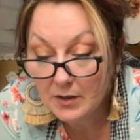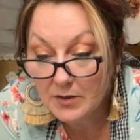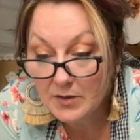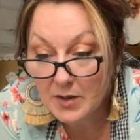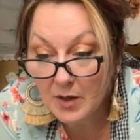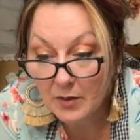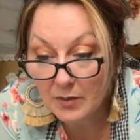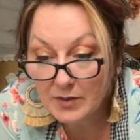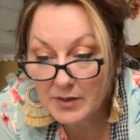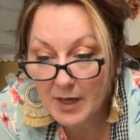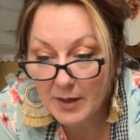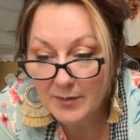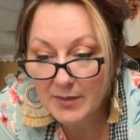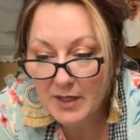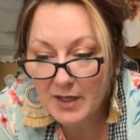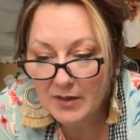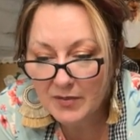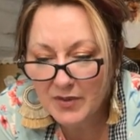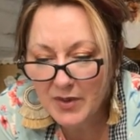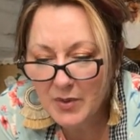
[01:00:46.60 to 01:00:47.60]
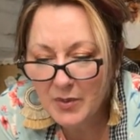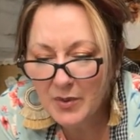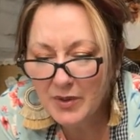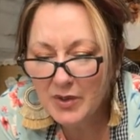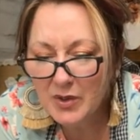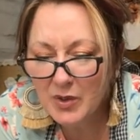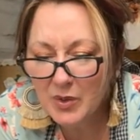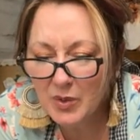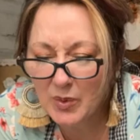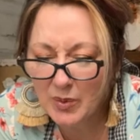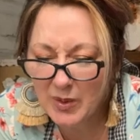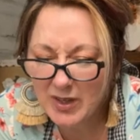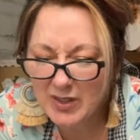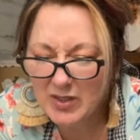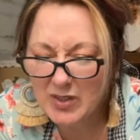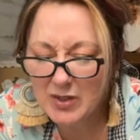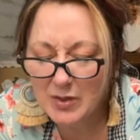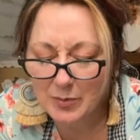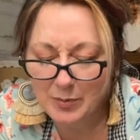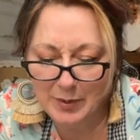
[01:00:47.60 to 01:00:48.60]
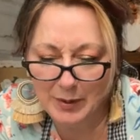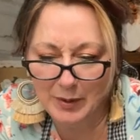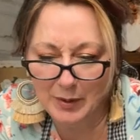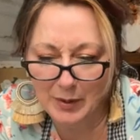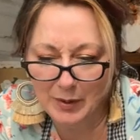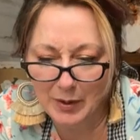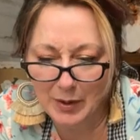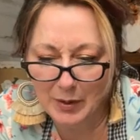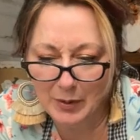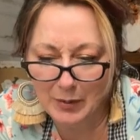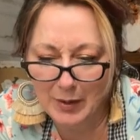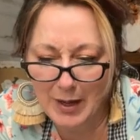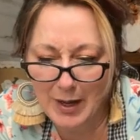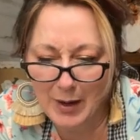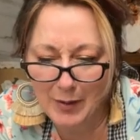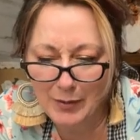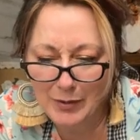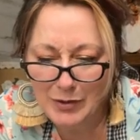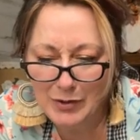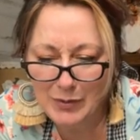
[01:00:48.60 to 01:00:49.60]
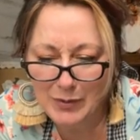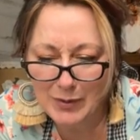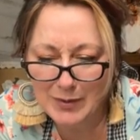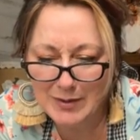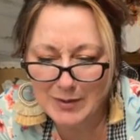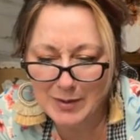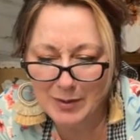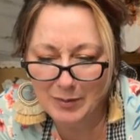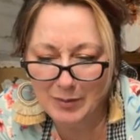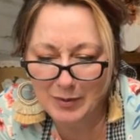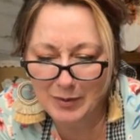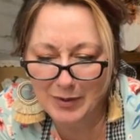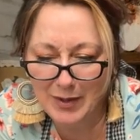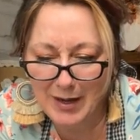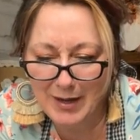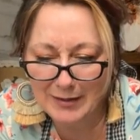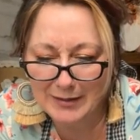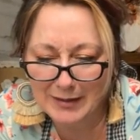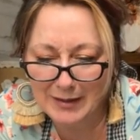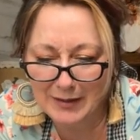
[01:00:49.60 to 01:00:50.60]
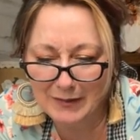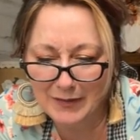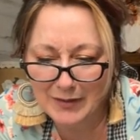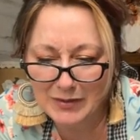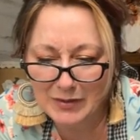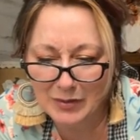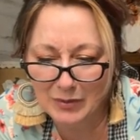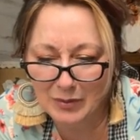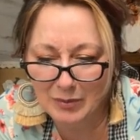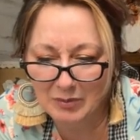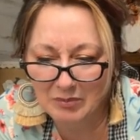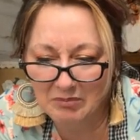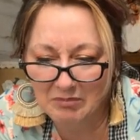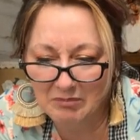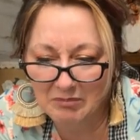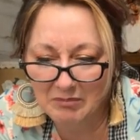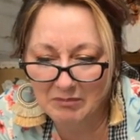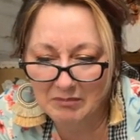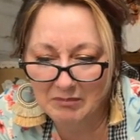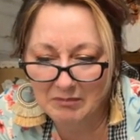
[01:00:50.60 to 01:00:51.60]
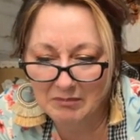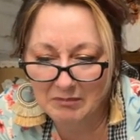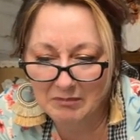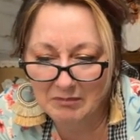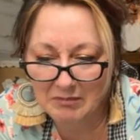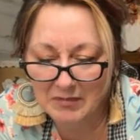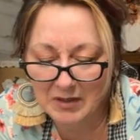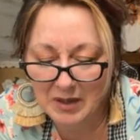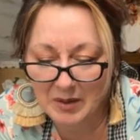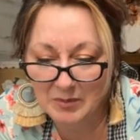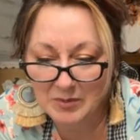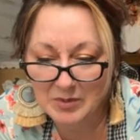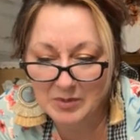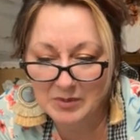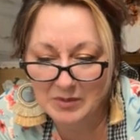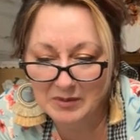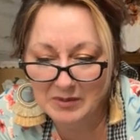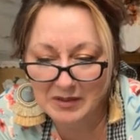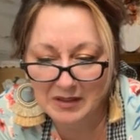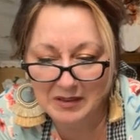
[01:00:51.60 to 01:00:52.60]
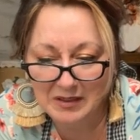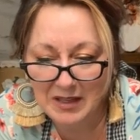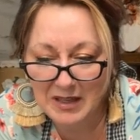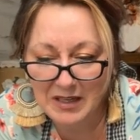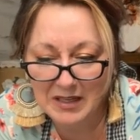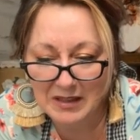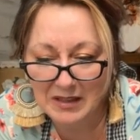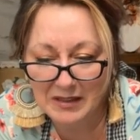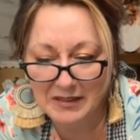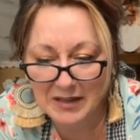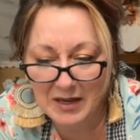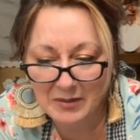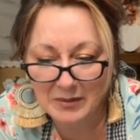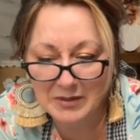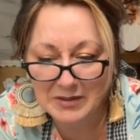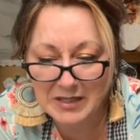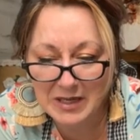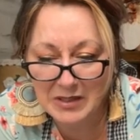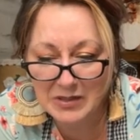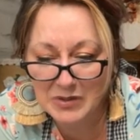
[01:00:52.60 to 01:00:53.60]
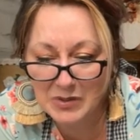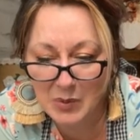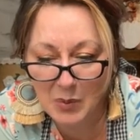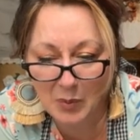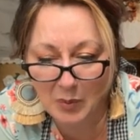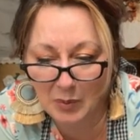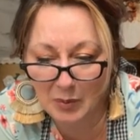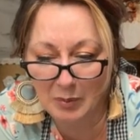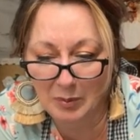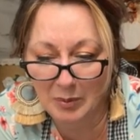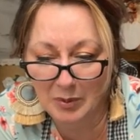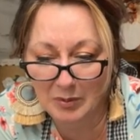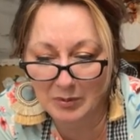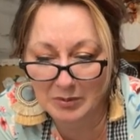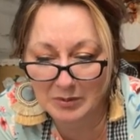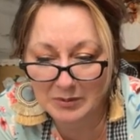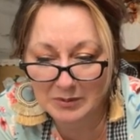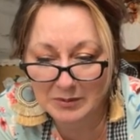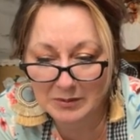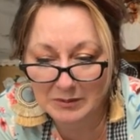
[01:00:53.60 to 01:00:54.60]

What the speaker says: So, Debbie, if you were to crush the pill, though, how would you assemble that to give it to him? I'm thinking that that would taste horrible.